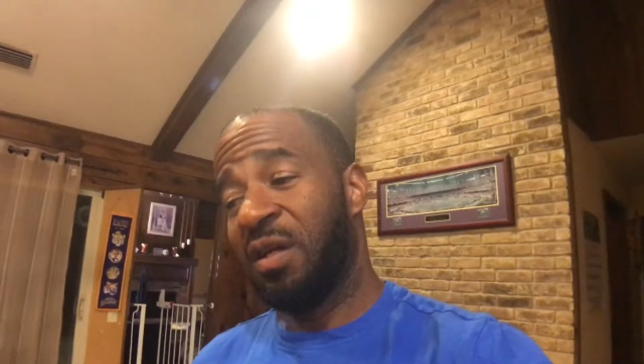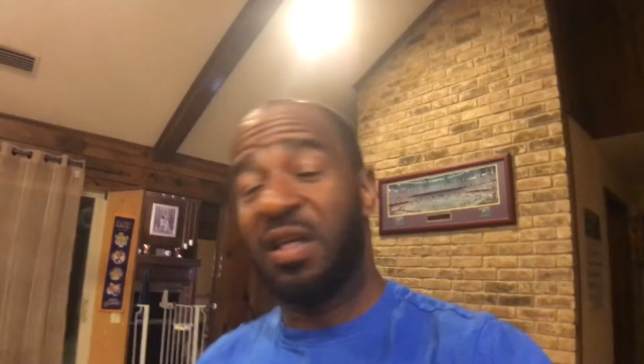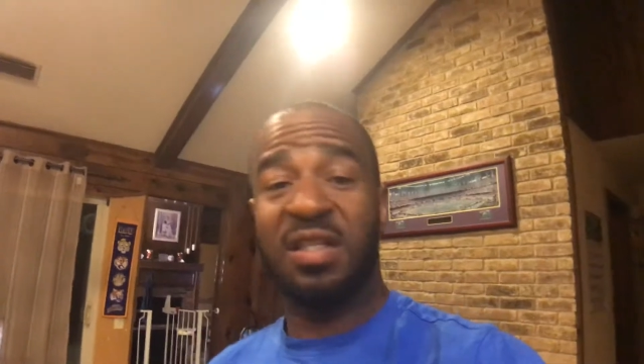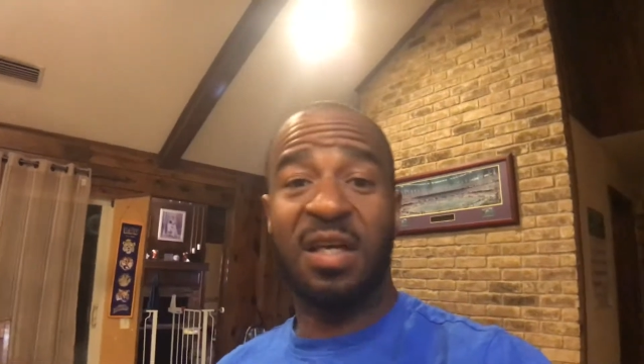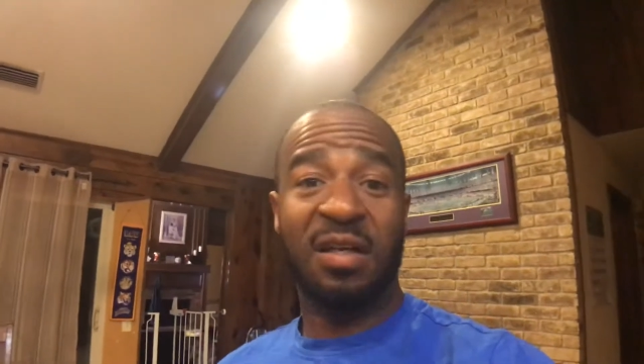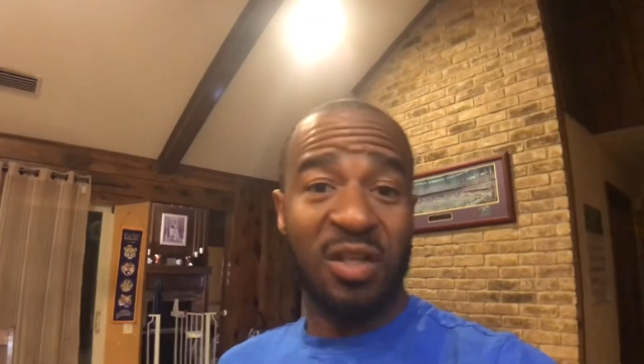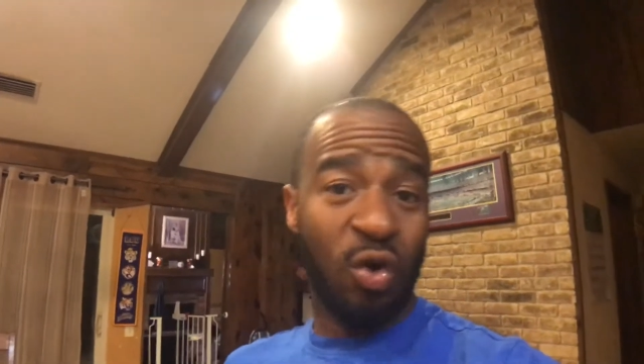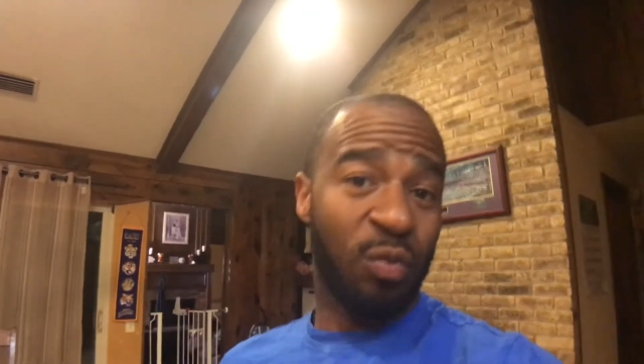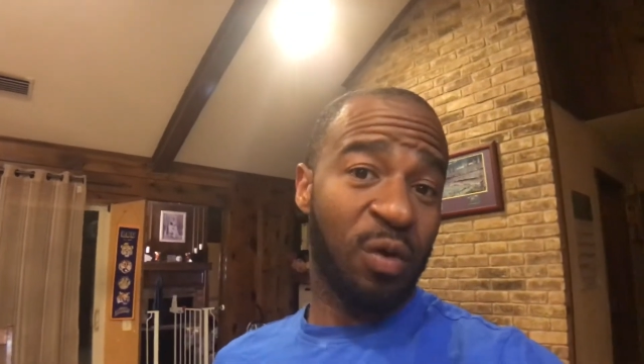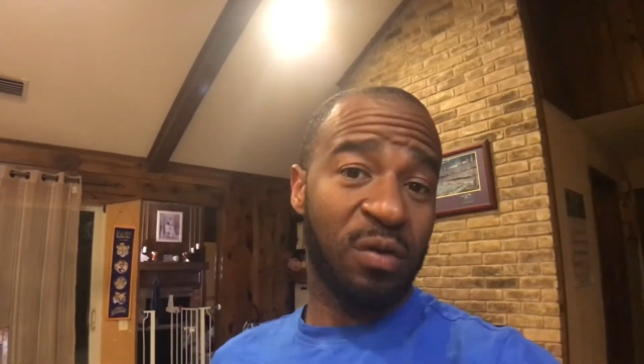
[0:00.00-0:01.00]
It is
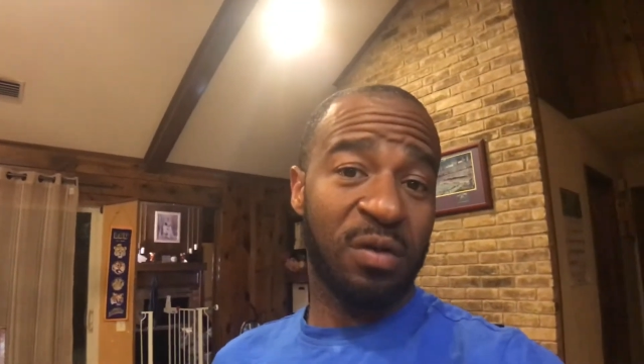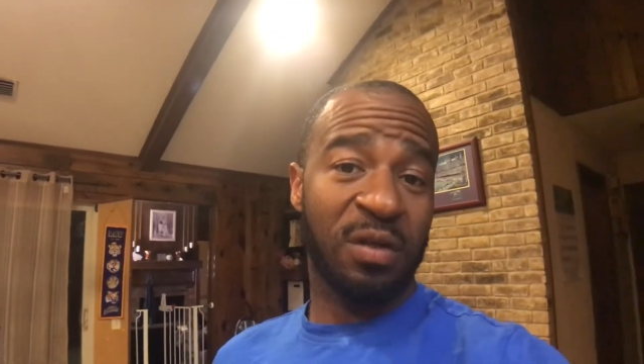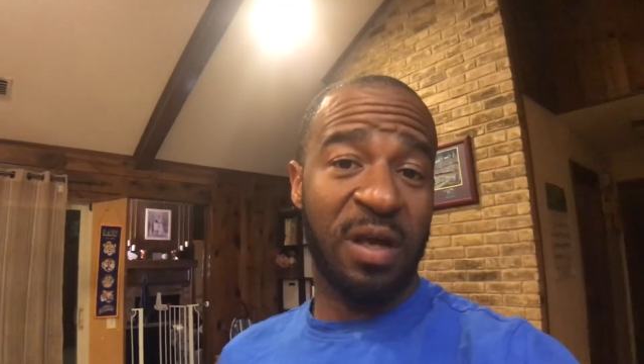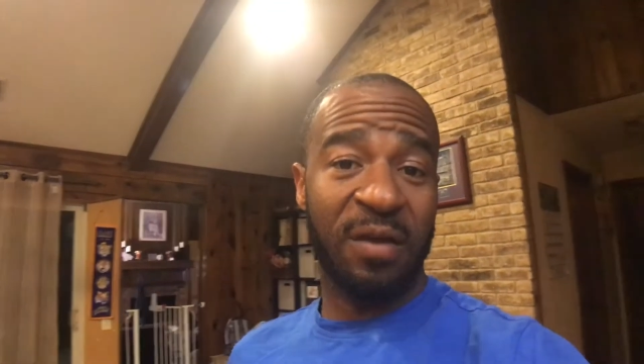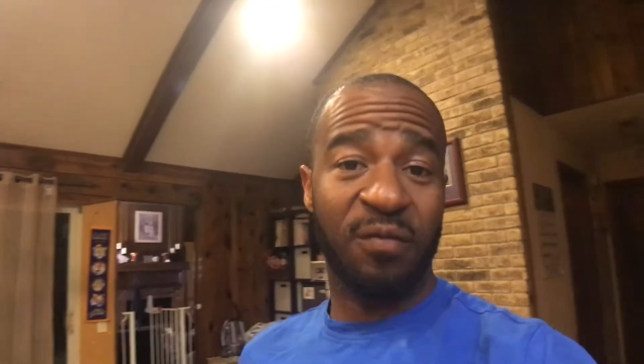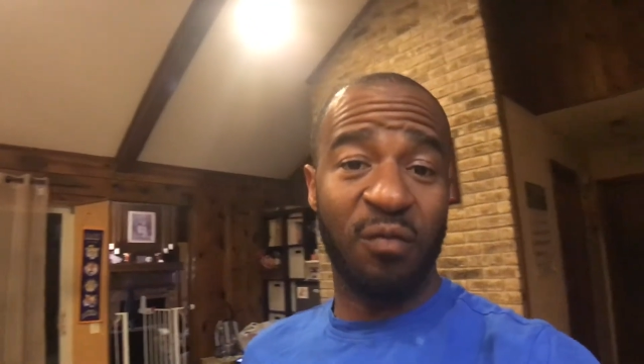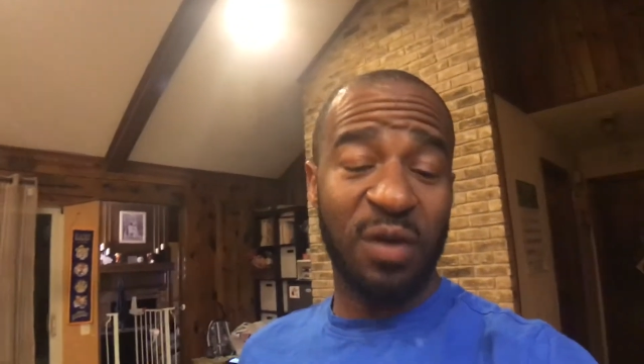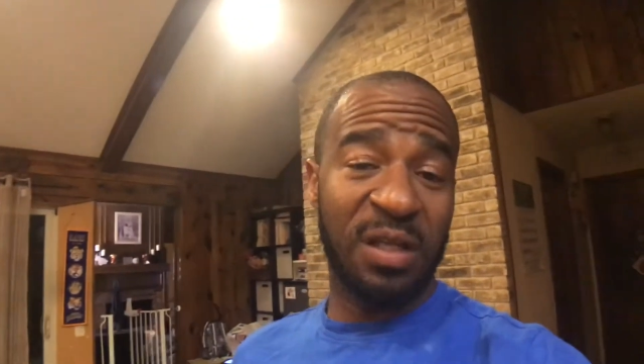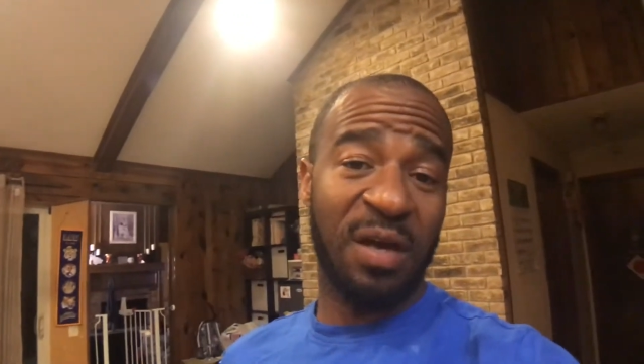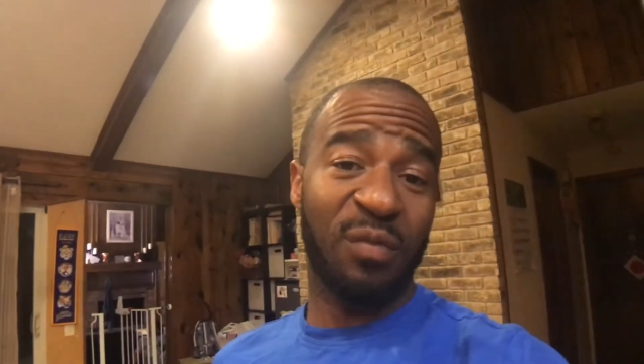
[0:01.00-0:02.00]
October, and for
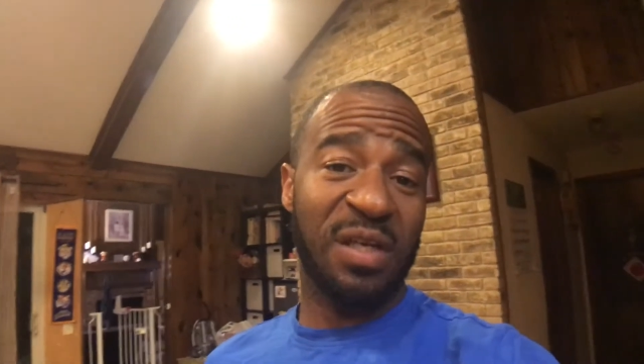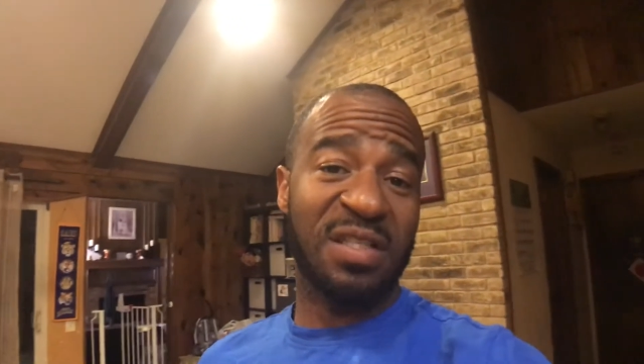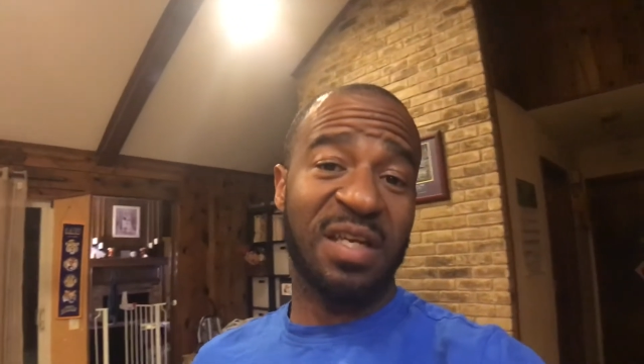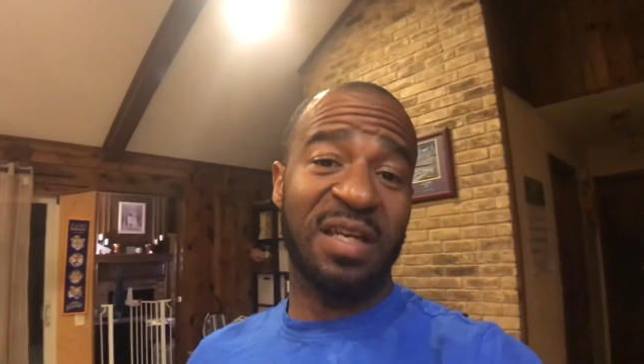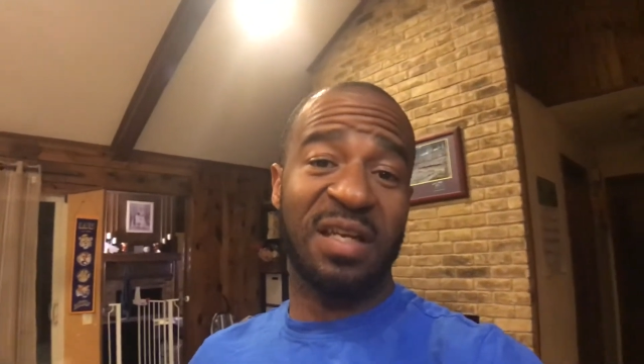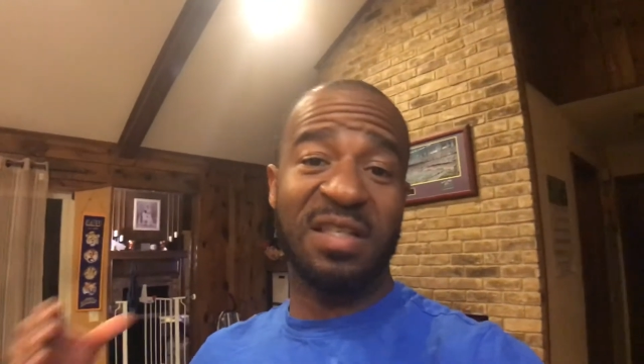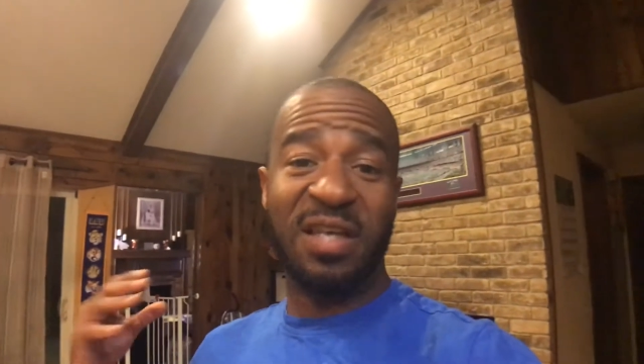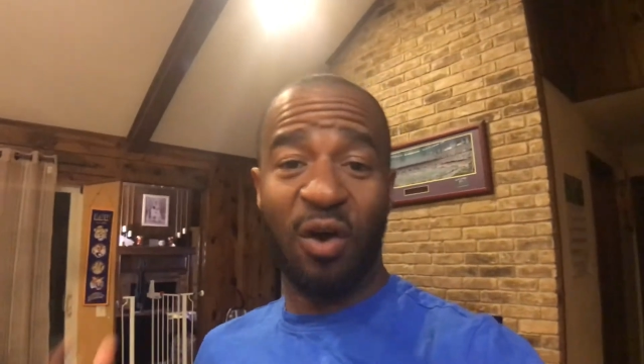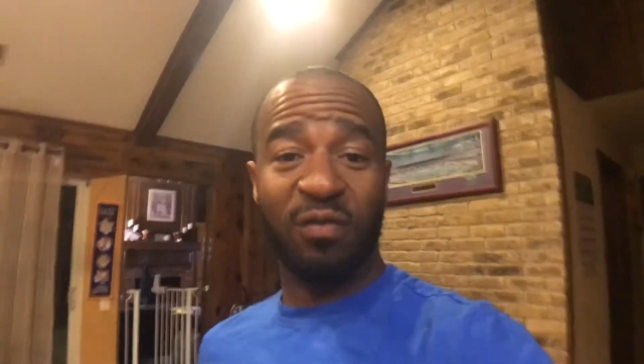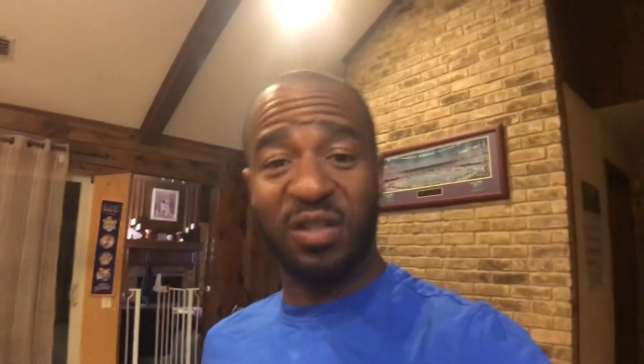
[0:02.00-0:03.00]
me that means that it
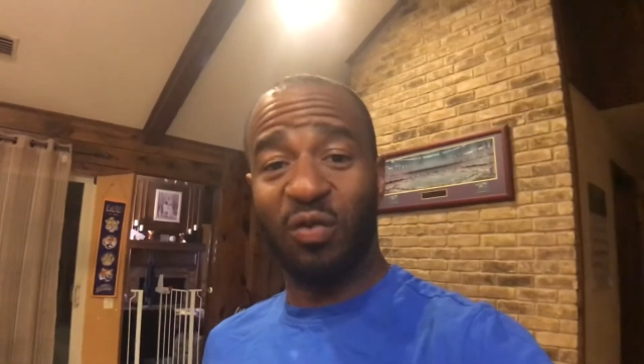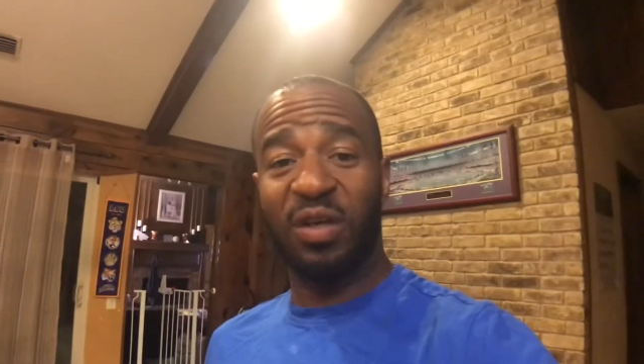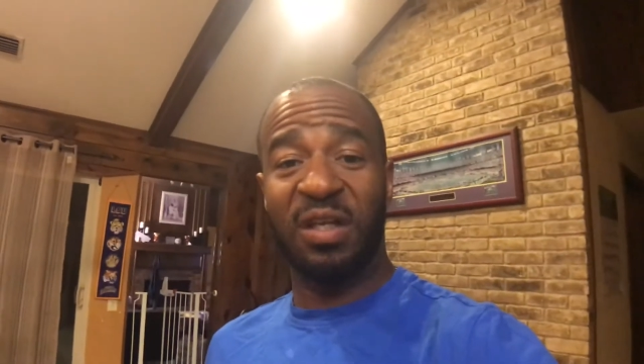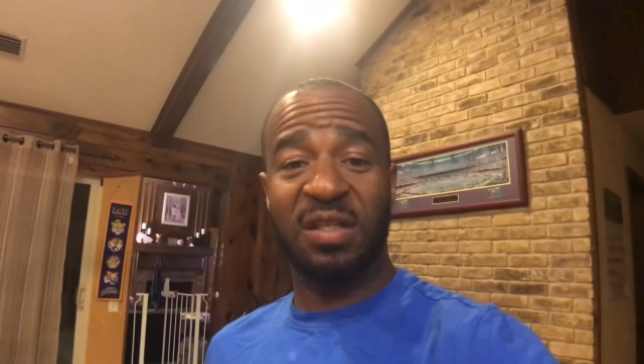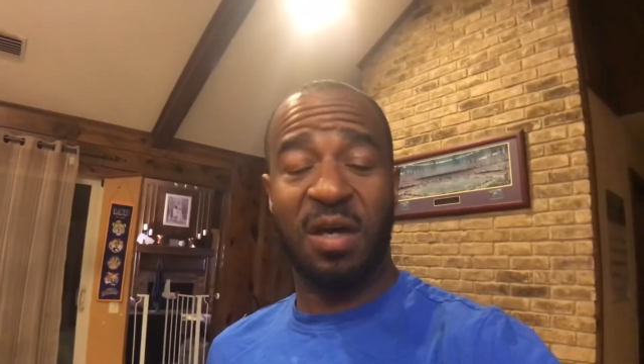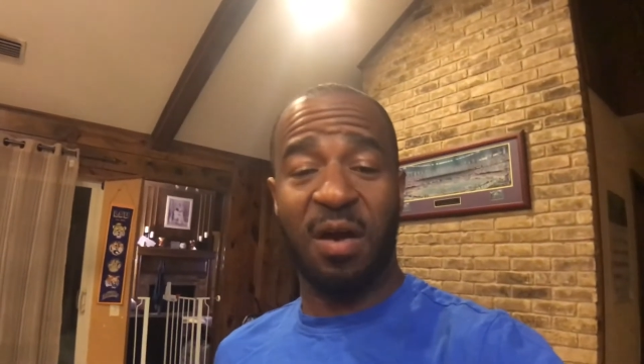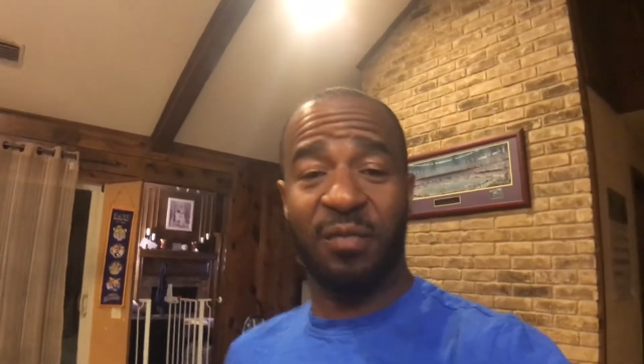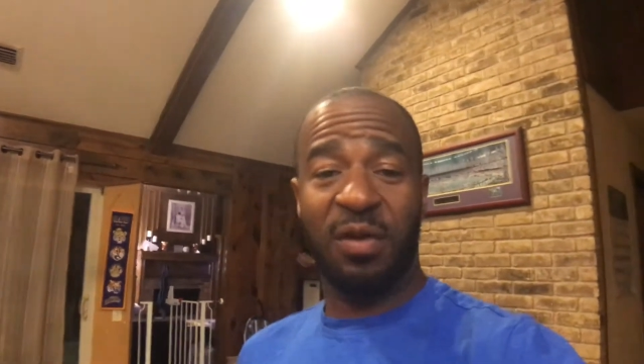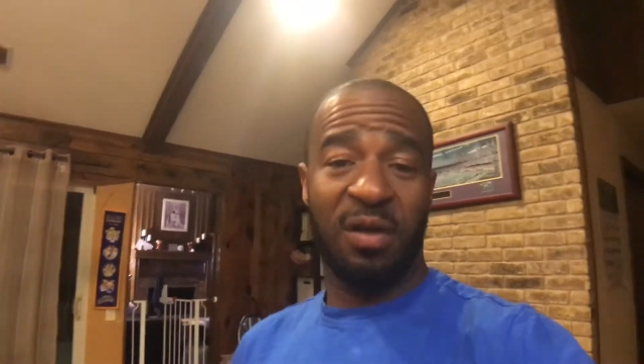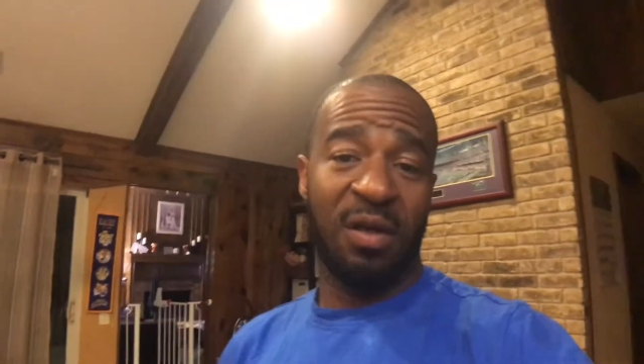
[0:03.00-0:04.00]
is health screening time.